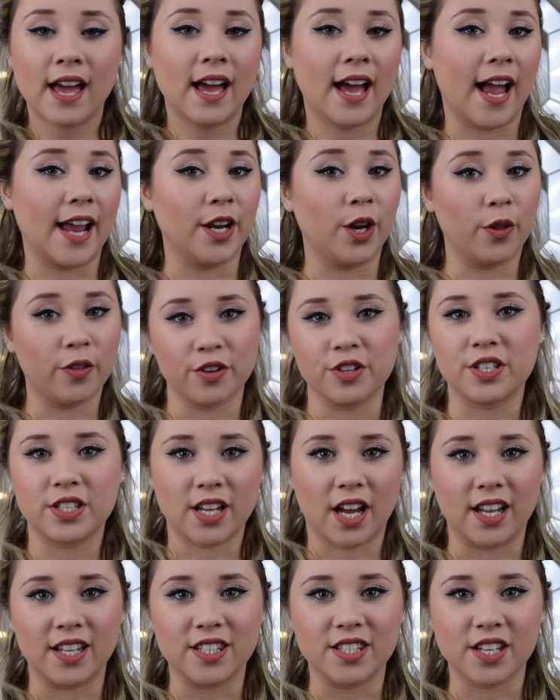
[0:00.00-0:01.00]
I know there's
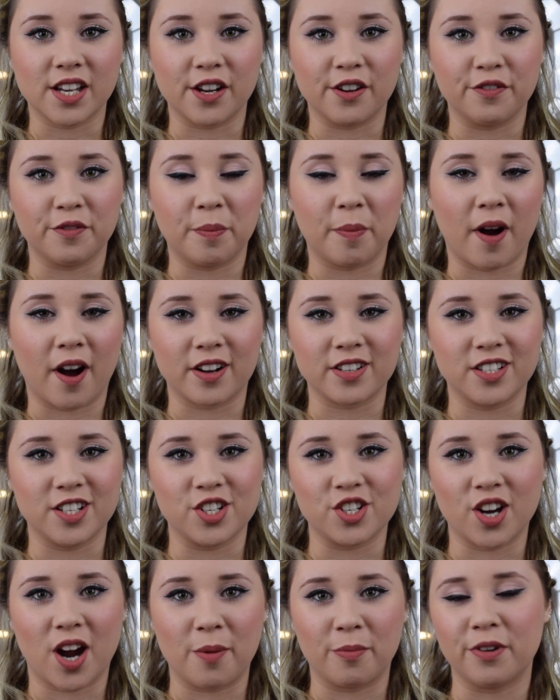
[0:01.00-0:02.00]
tons of
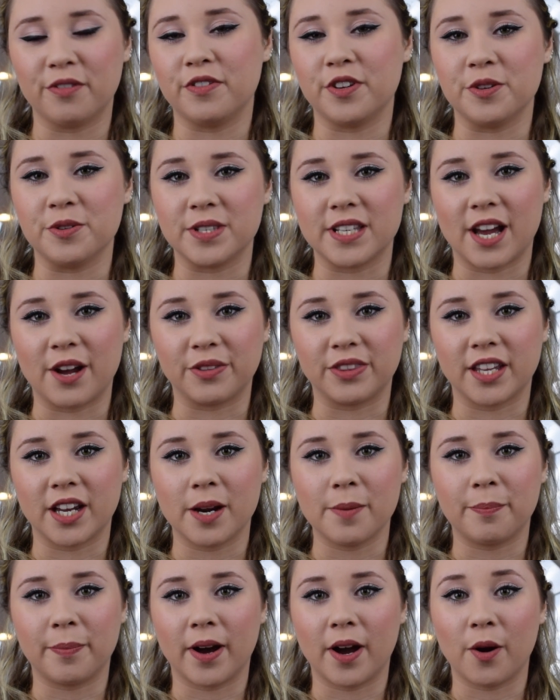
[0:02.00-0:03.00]
BoxyCharm reviews out
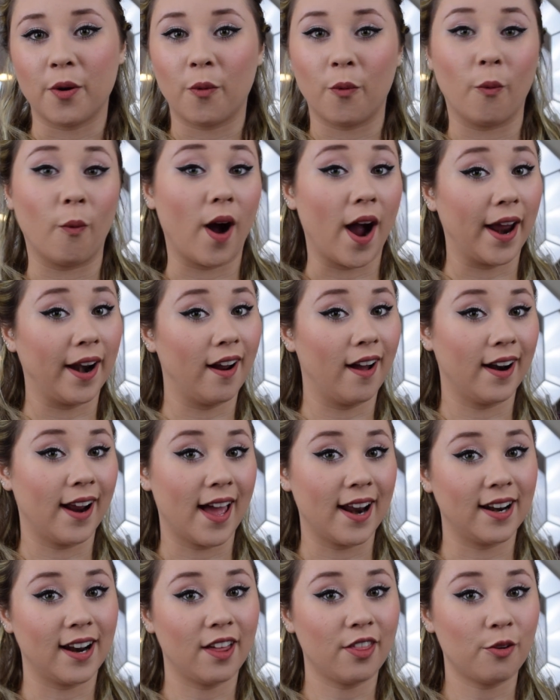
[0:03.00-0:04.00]
there, but why not
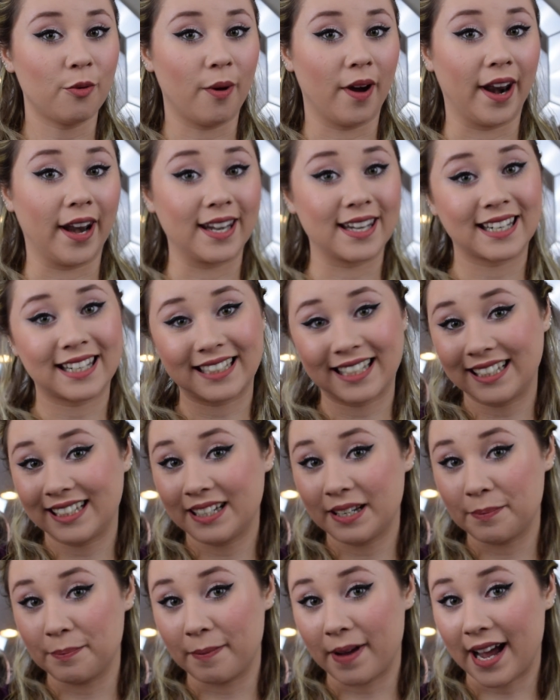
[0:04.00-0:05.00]
add another one?
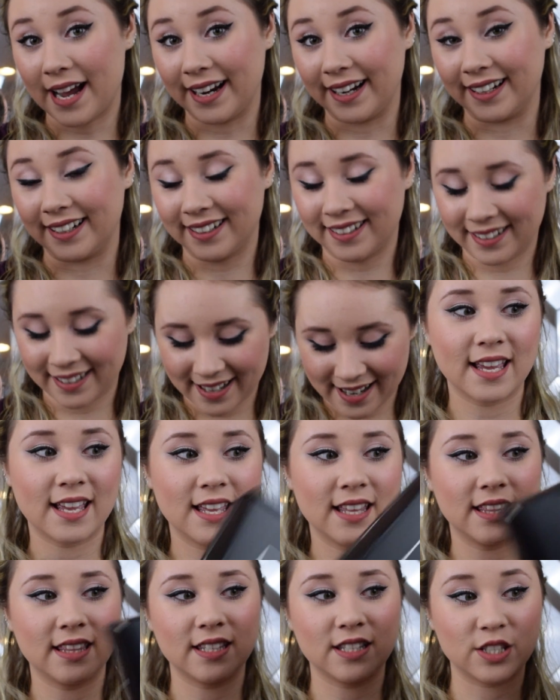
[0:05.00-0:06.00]
Mine.
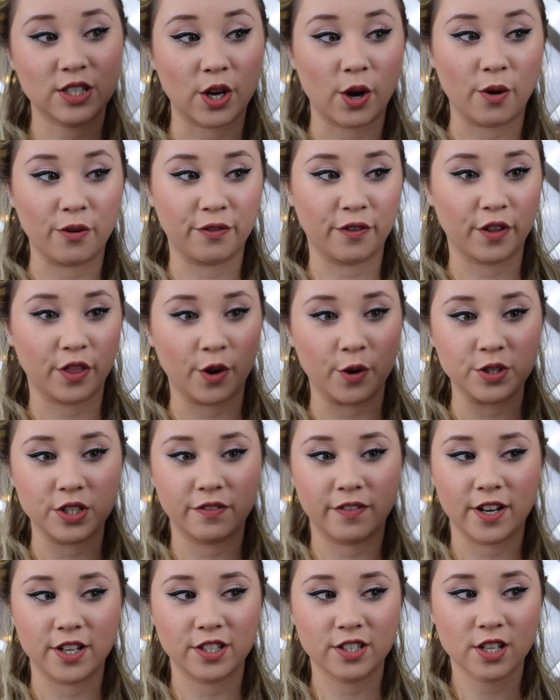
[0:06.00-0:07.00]
So for those of
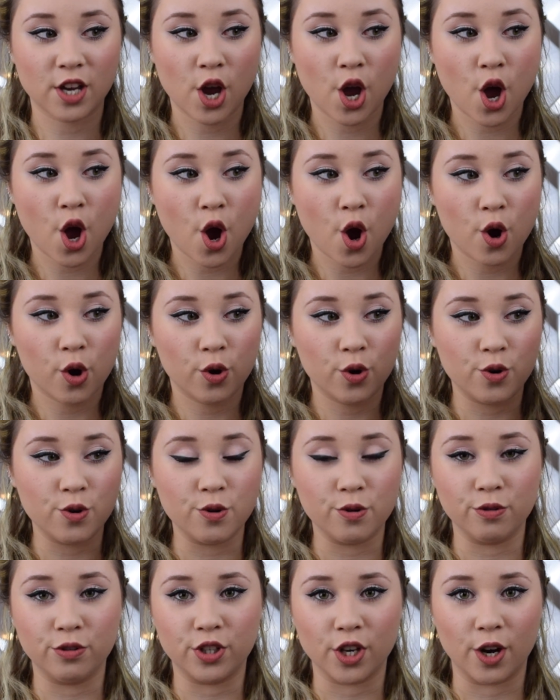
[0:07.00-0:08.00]
us
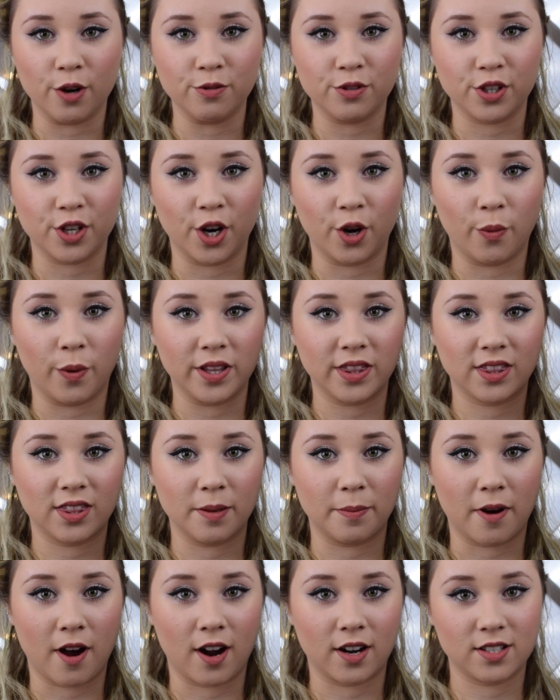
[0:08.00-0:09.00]
who don't know what the
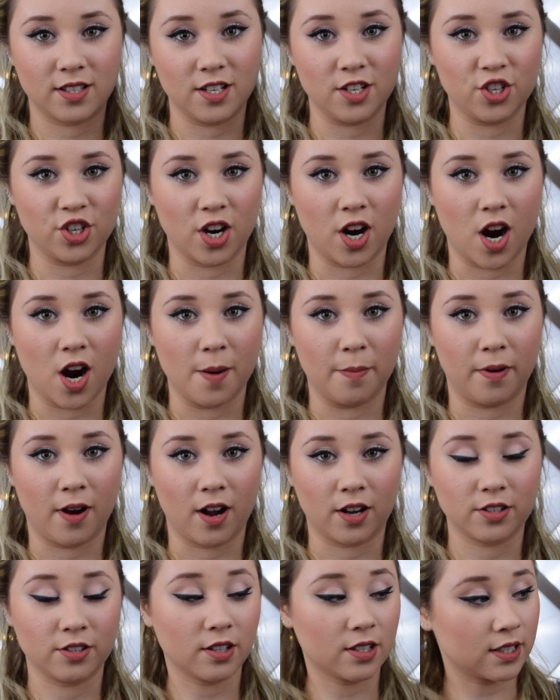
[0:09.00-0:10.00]
BoxyCharm
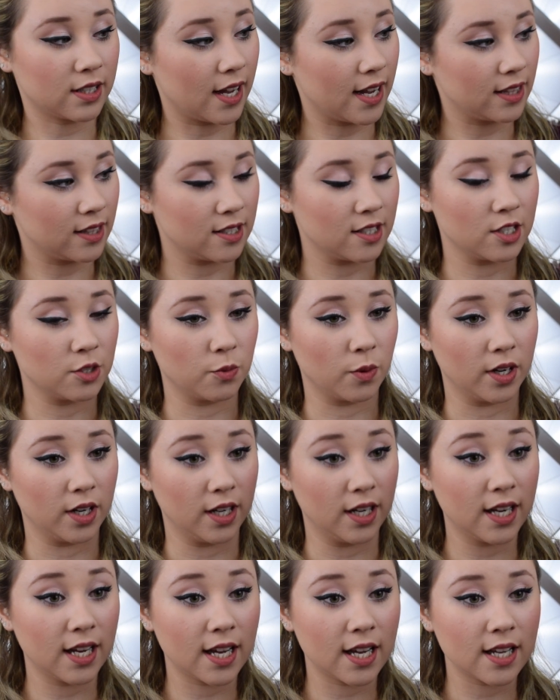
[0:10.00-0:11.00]
box looks like, this is what it
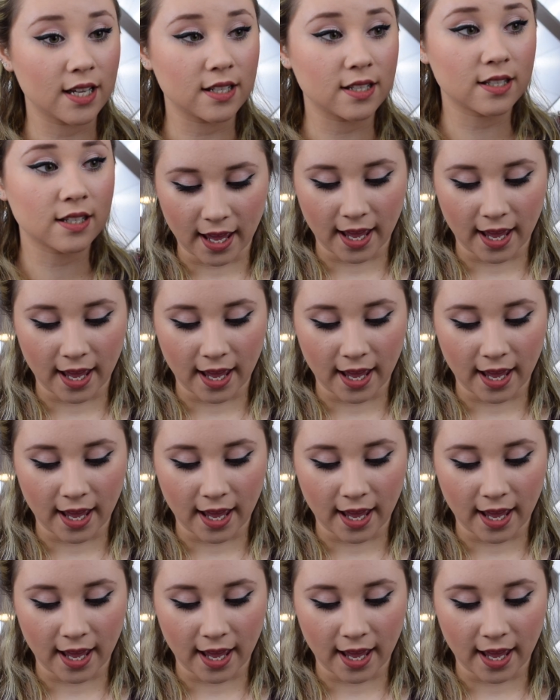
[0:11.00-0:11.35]
is.